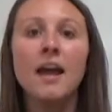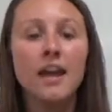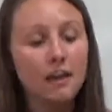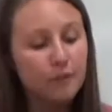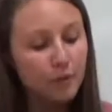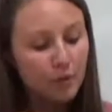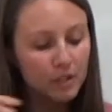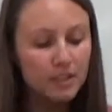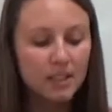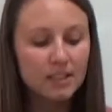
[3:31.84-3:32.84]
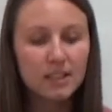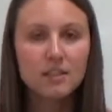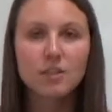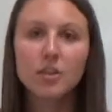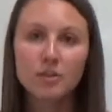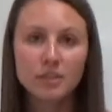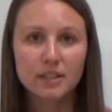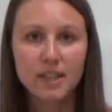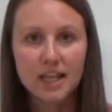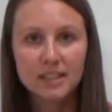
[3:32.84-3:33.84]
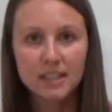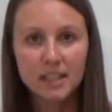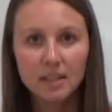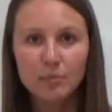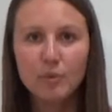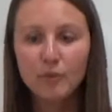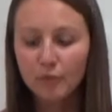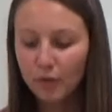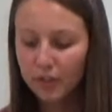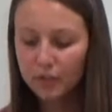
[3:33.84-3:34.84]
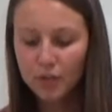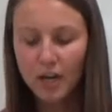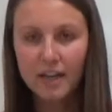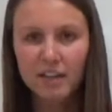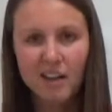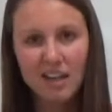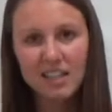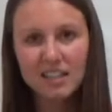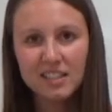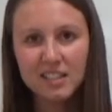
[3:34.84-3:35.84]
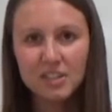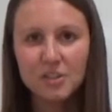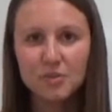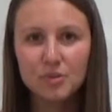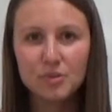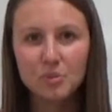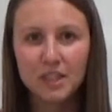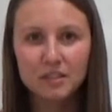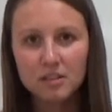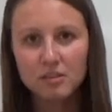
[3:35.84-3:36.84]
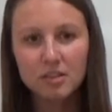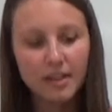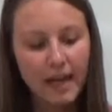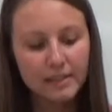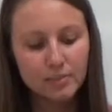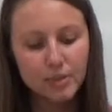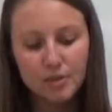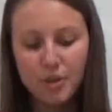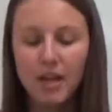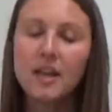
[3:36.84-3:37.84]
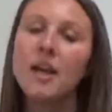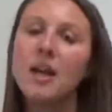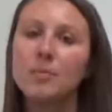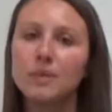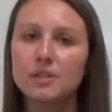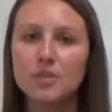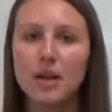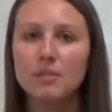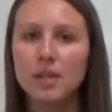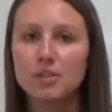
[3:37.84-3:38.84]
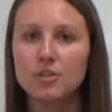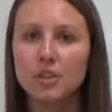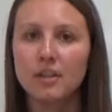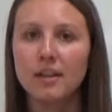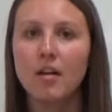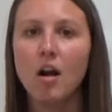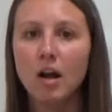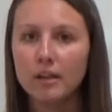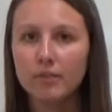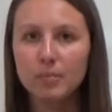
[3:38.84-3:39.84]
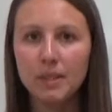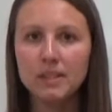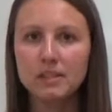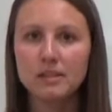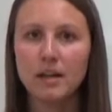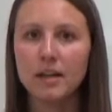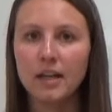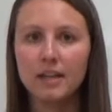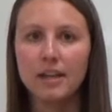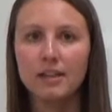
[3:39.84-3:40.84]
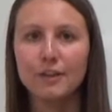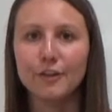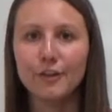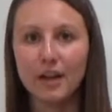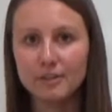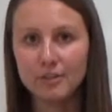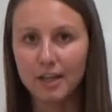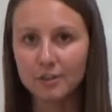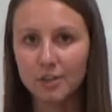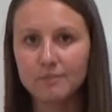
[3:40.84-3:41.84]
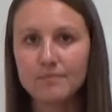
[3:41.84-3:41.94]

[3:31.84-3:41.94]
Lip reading: If yours isn't closing nicely, before you try your hardest to squeeze those clasps shut, please try to make sure that all of the pieces are in the correct direction.